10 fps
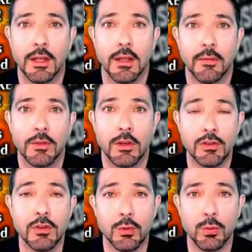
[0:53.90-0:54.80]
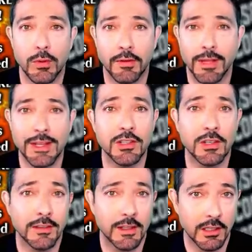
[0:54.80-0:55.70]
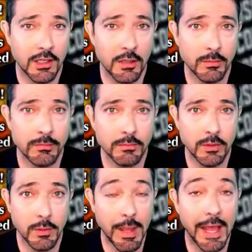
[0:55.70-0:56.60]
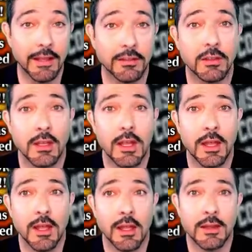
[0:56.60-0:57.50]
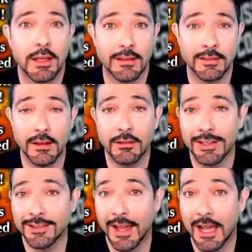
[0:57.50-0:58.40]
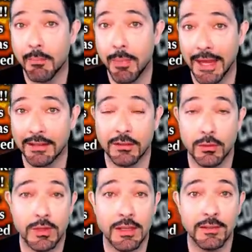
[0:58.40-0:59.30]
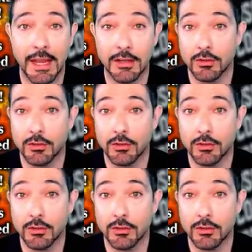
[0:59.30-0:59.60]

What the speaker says: there's new revelations that come to pass that can suddenly tie back to these extra